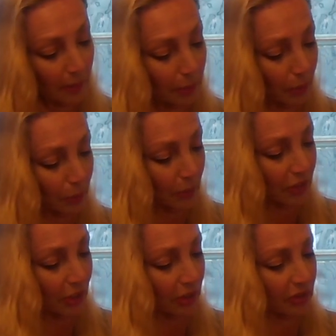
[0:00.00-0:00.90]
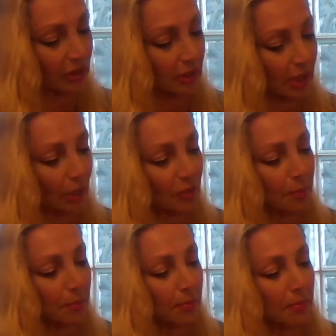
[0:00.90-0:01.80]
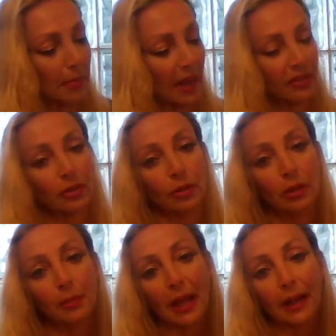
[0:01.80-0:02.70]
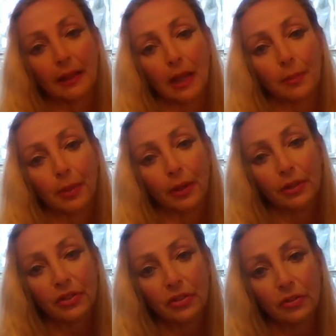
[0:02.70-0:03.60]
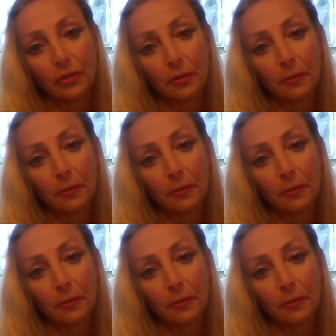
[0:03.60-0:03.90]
book, which is the terrorist massacre at Bataclan, Paris.